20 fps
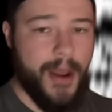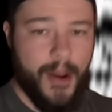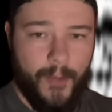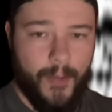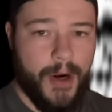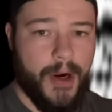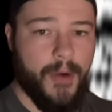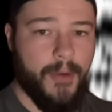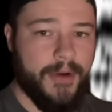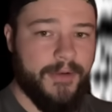
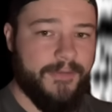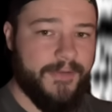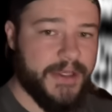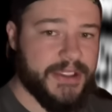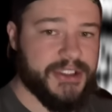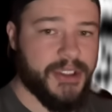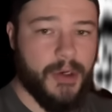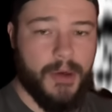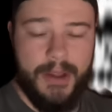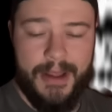where it would
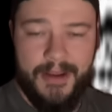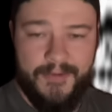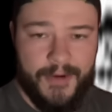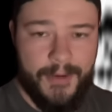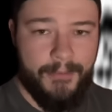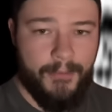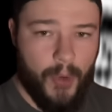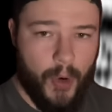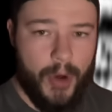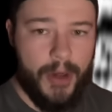feature even
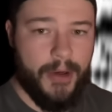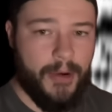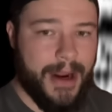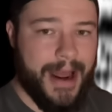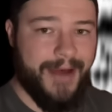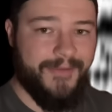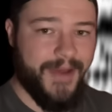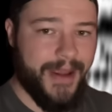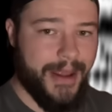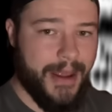more
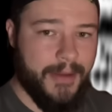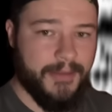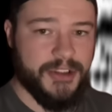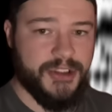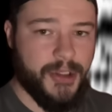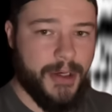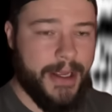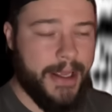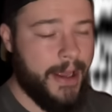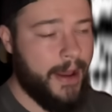graphic
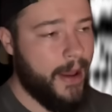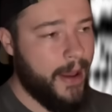imagery